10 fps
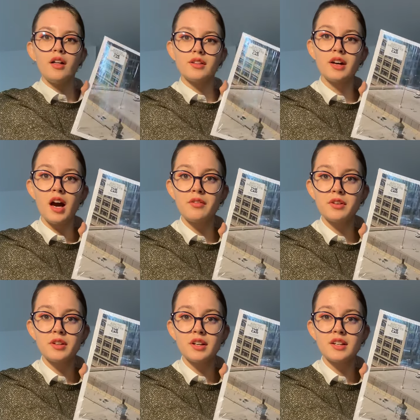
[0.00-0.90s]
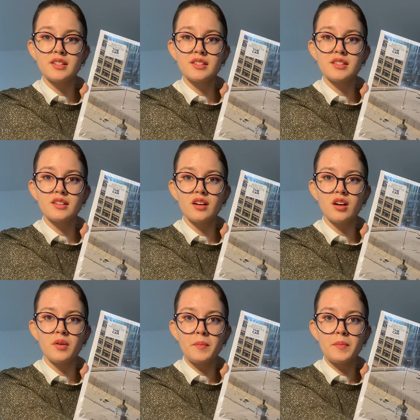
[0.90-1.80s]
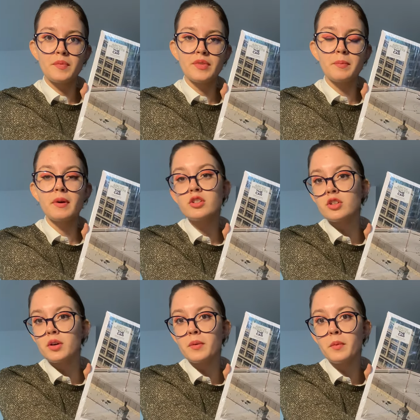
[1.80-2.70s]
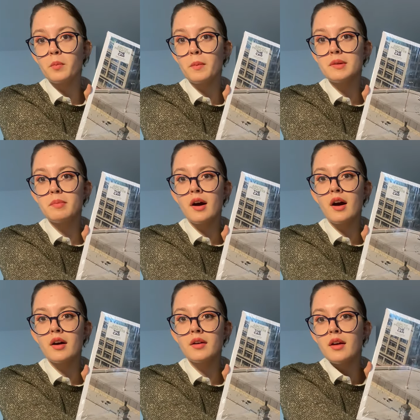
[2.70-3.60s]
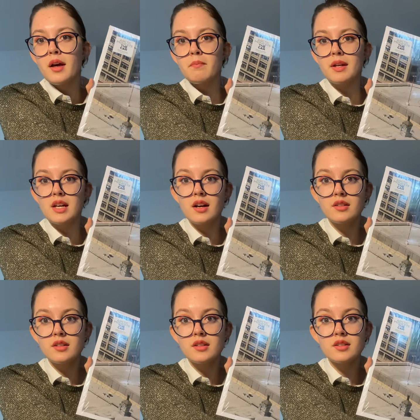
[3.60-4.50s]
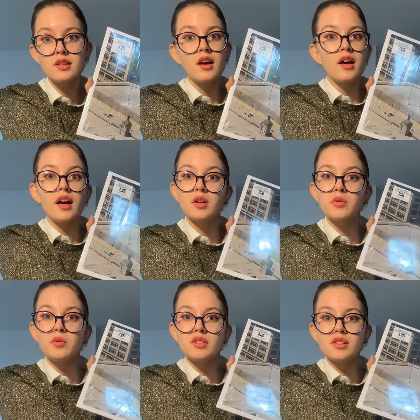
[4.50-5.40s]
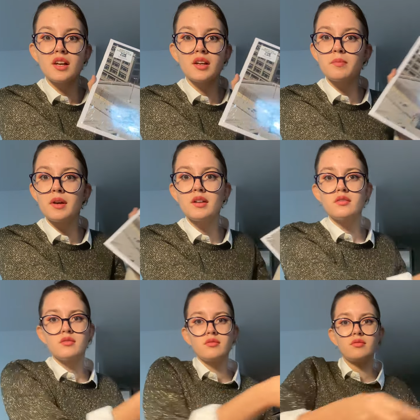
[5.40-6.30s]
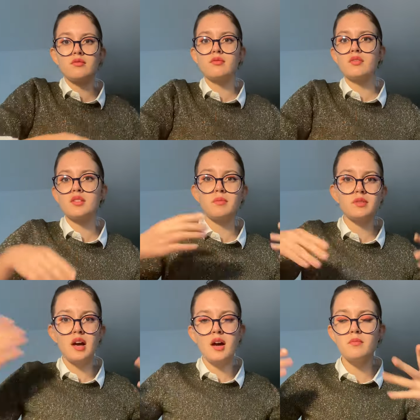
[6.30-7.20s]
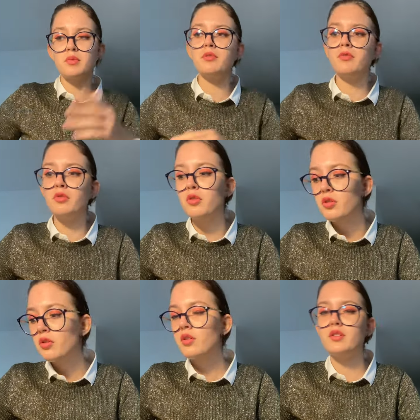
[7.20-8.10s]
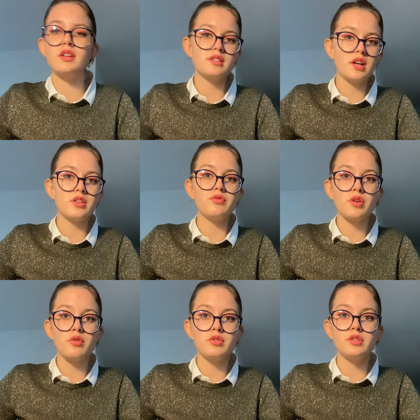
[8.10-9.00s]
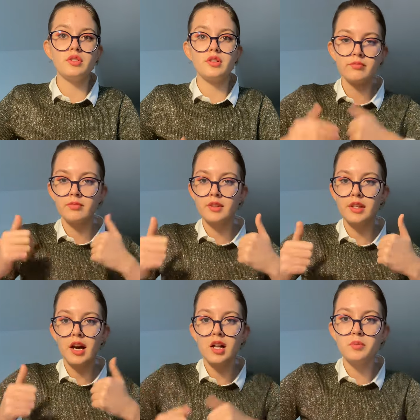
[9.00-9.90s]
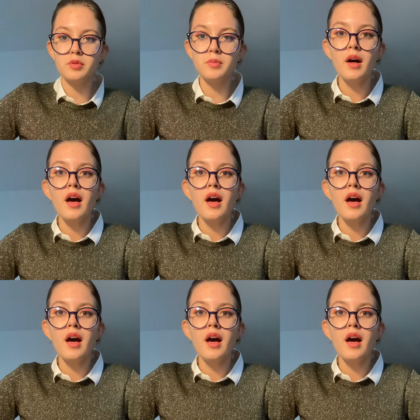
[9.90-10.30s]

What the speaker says: The cover is the picture made by Matt Helders, and it was like made some time before they started recording the album.